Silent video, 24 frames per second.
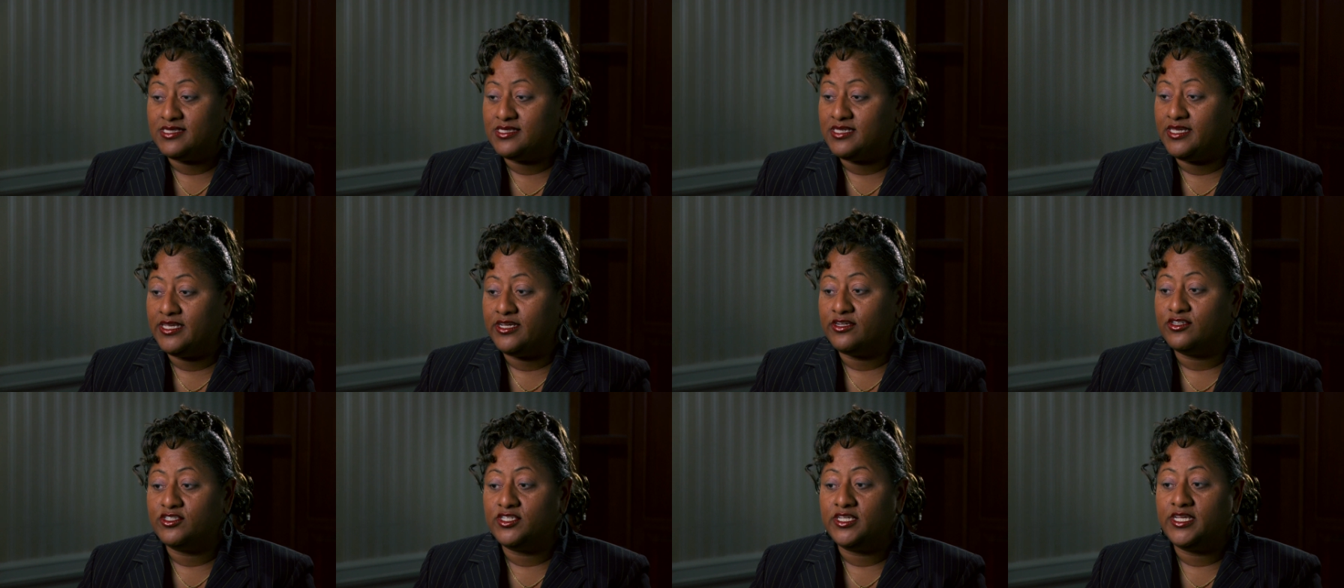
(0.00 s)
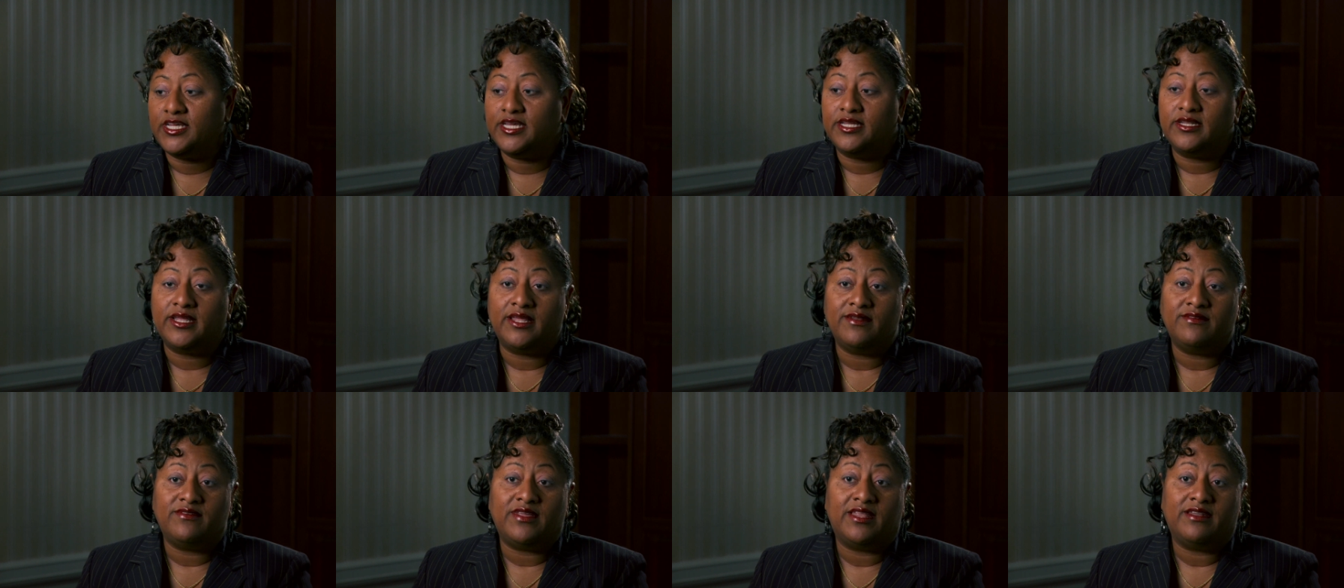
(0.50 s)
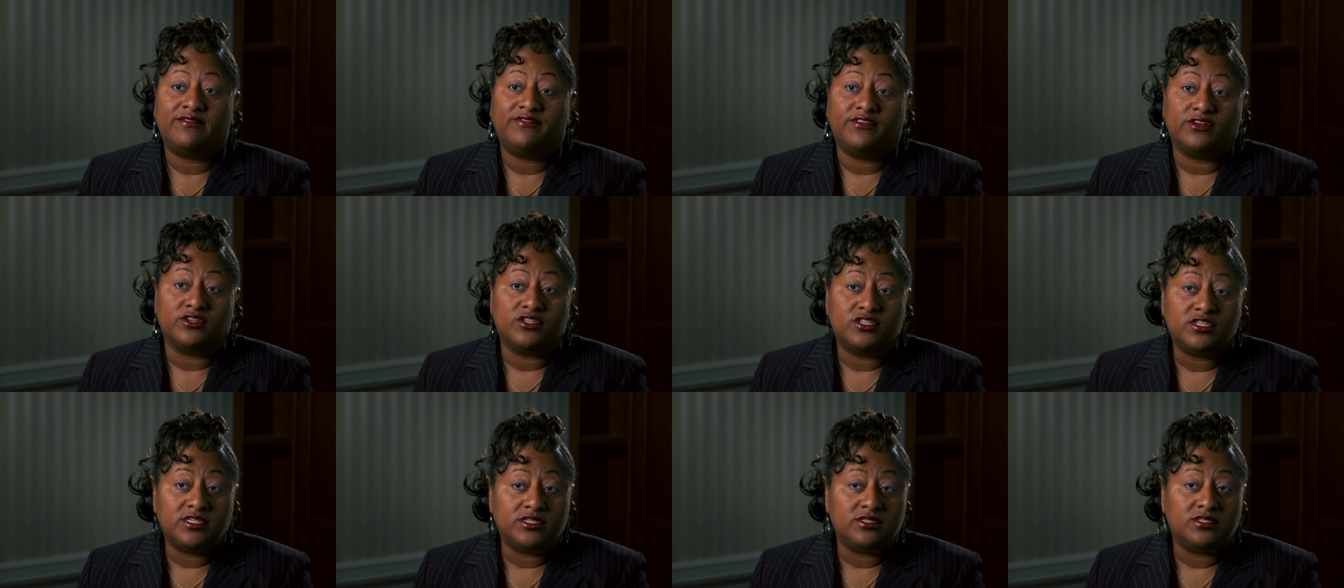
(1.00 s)
C, or D, and if
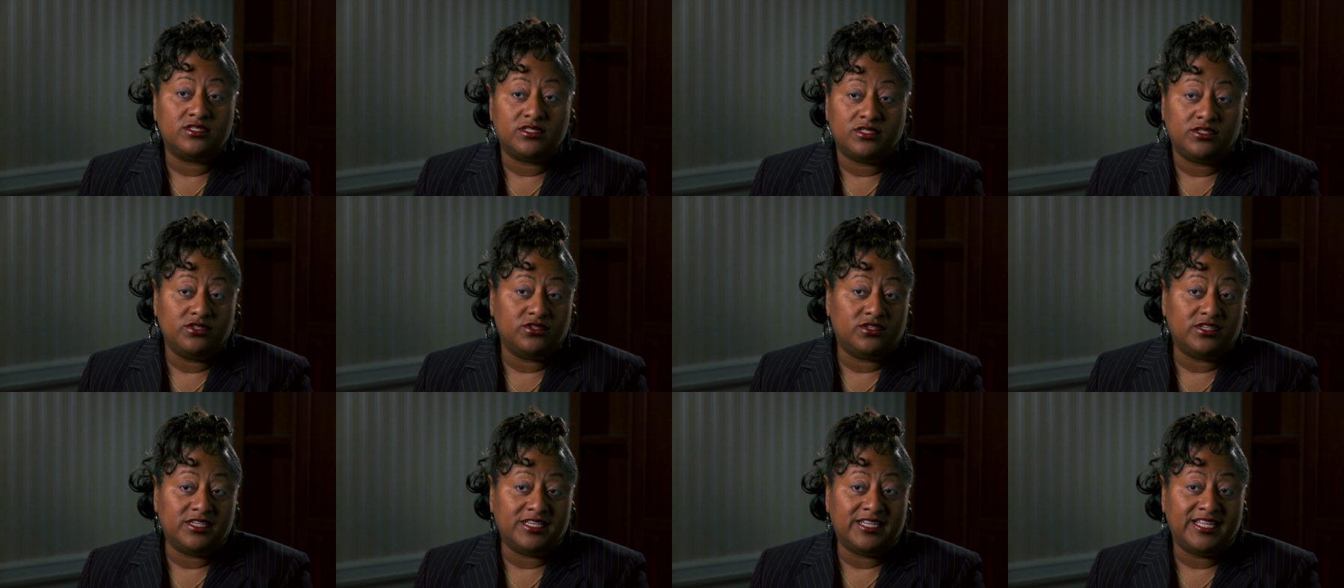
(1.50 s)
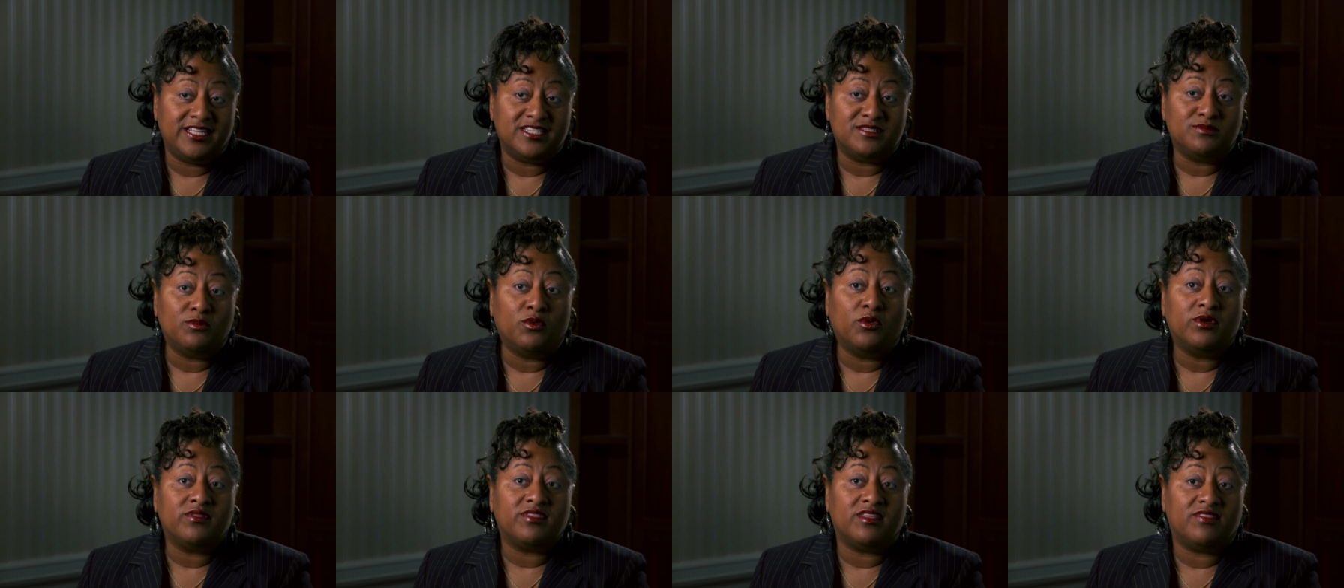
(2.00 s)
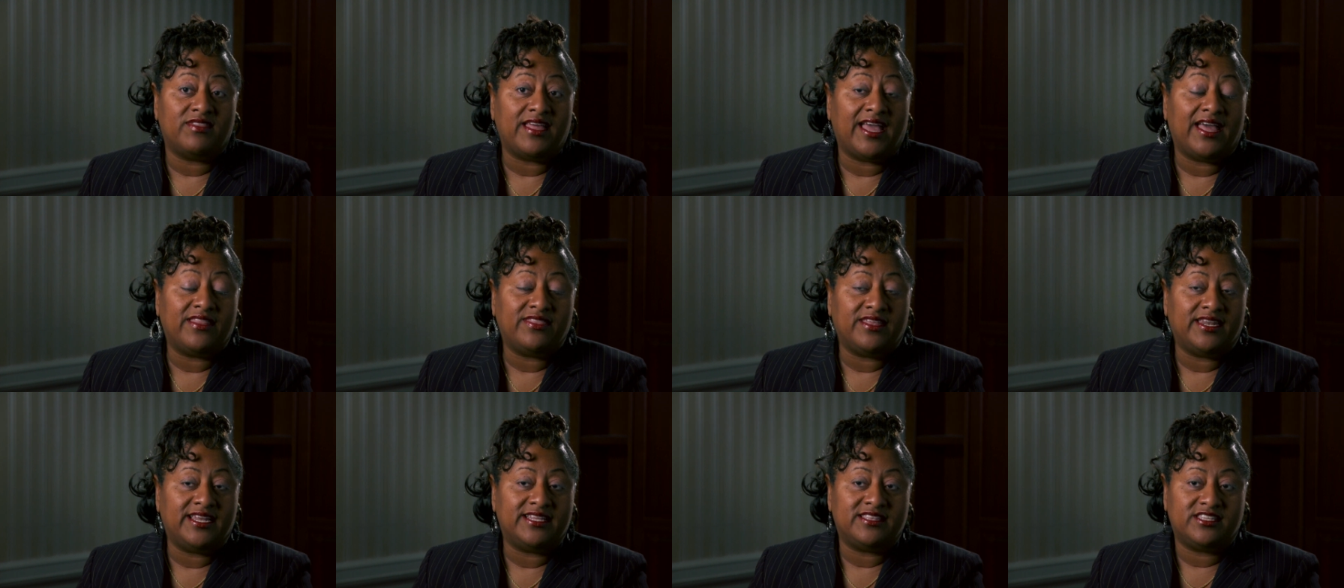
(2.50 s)
your student needs more than
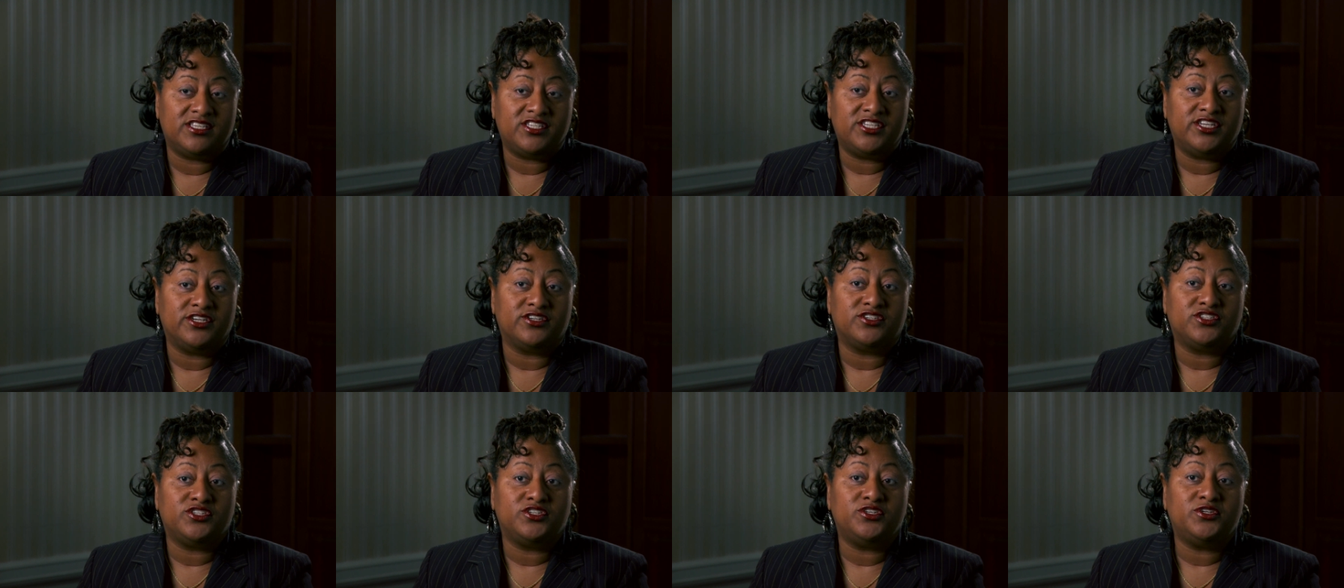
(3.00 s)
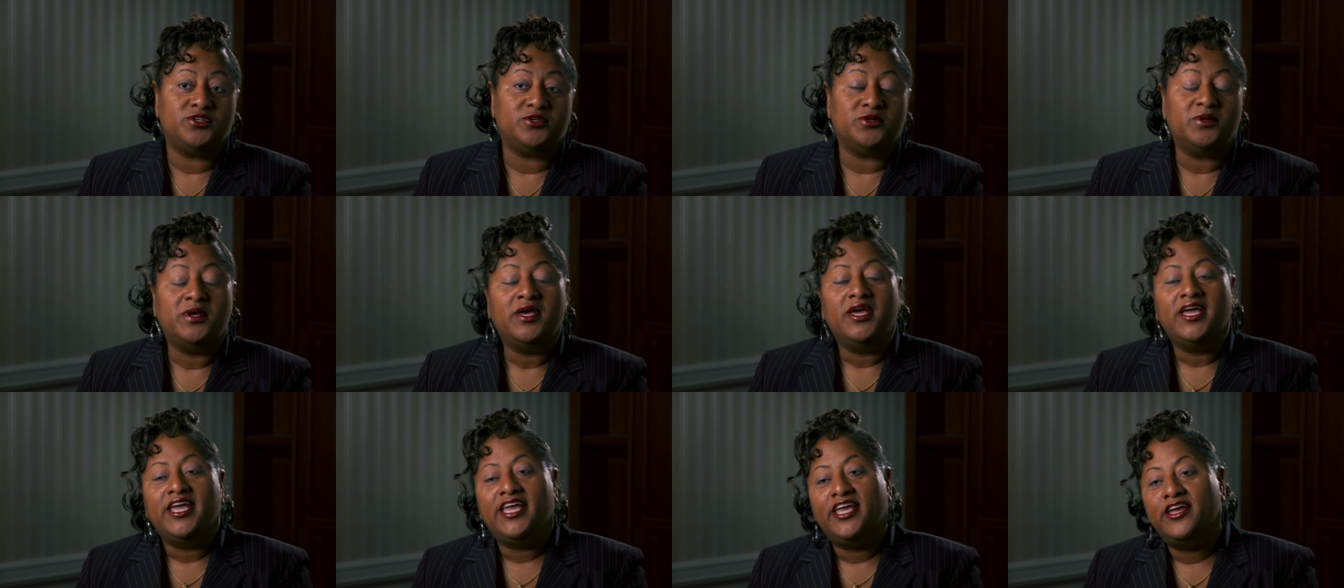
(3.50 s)
that, then at the Tier 2,